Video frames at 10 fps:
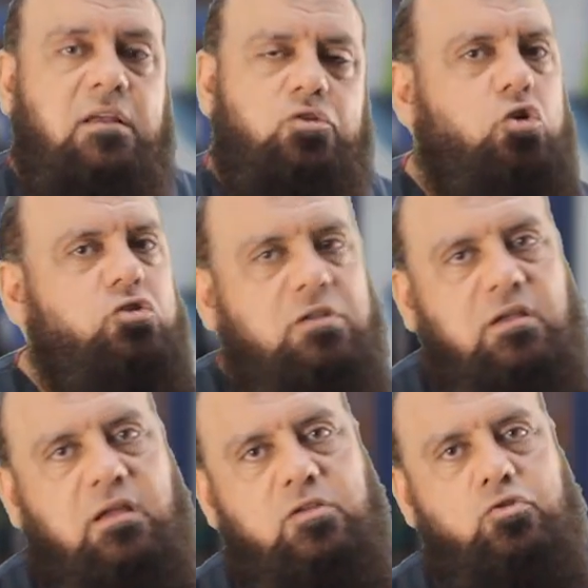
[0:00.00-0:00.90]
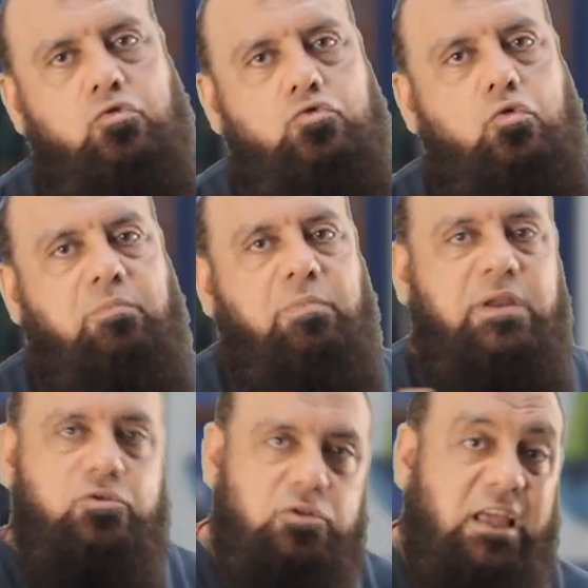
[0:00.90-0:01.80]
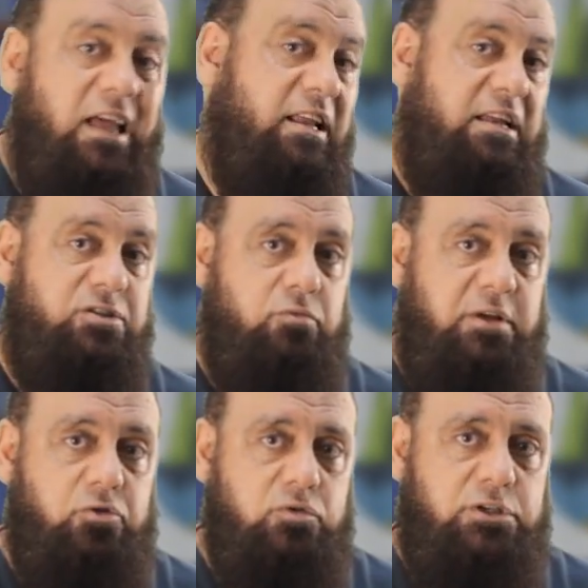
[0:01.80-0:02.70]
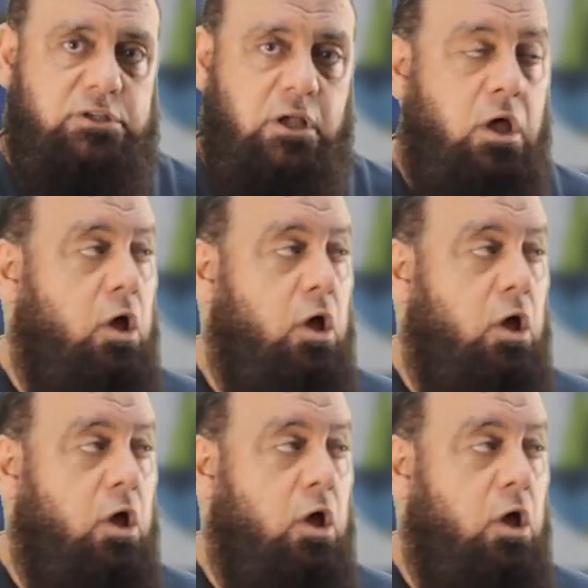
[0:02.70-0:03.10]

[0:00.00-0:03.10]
not uh, due to peritoneal carcinomatosis.